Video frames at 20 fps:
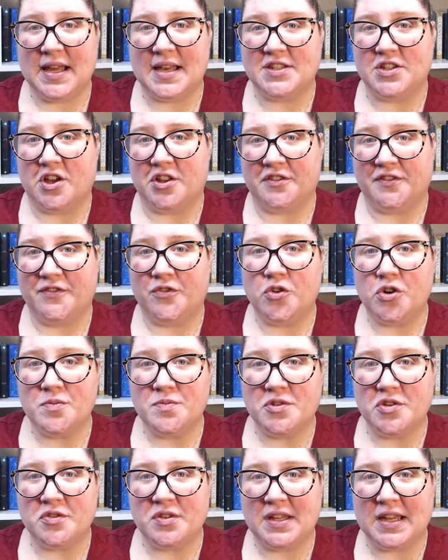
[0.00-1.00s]
It has all the
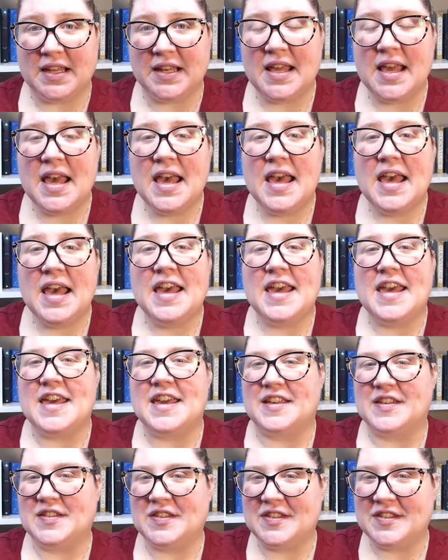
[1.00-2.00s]
forms you need,
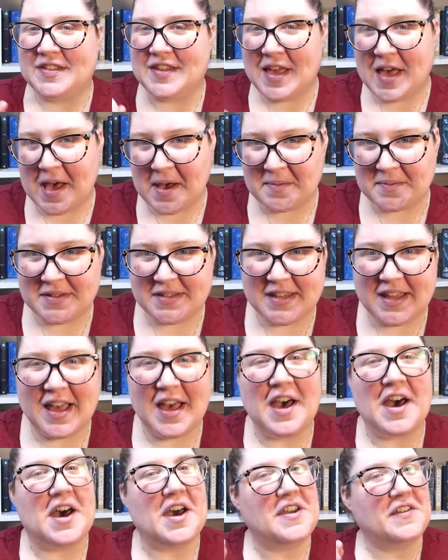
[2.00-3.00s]
except
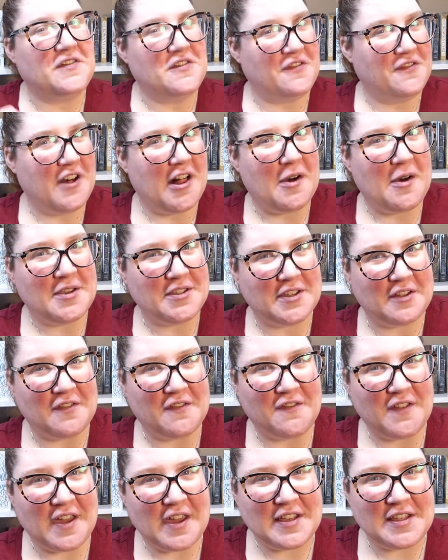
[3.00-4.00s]
if you follow us on
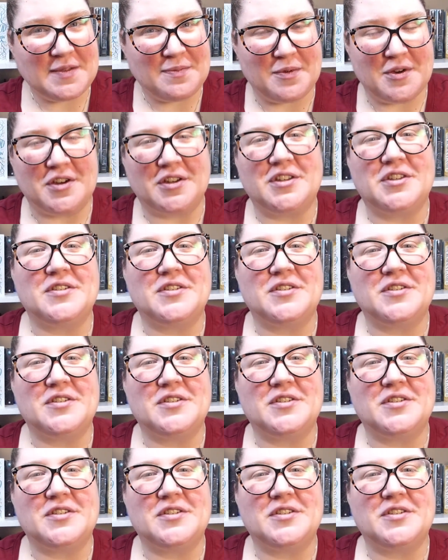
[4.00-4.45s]
Facebook,